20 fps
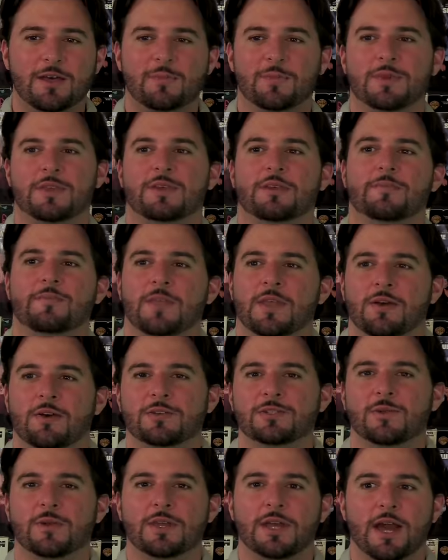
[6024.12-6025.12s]
help you.
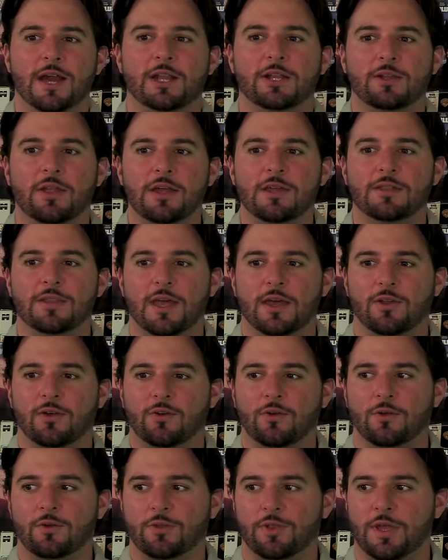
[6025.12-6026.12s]
Also, I kind of like that
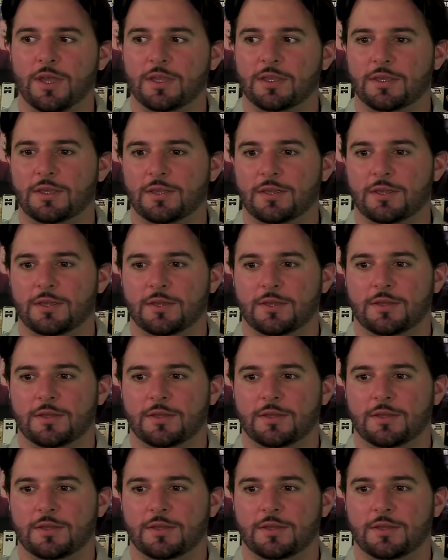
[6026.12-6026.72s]
whole, like,